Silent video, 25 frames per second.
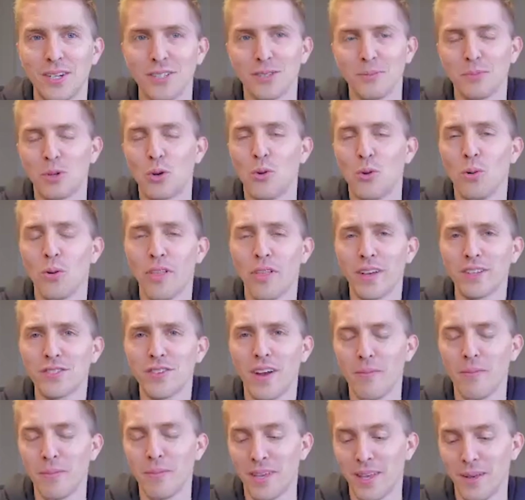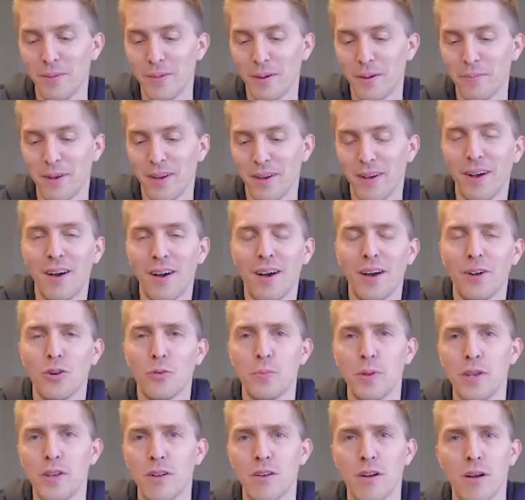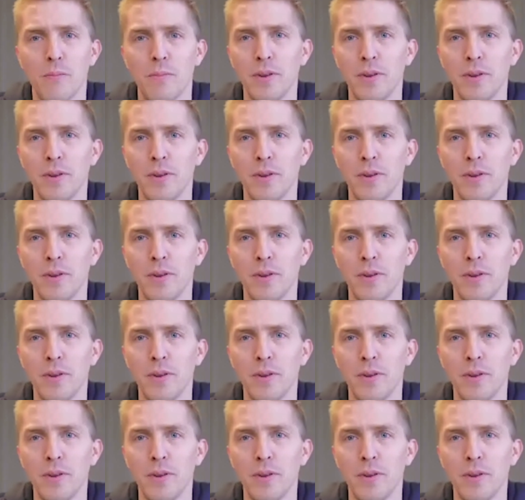Awesome. Cool. Thanks for having me, Kim. I'm honored to be here.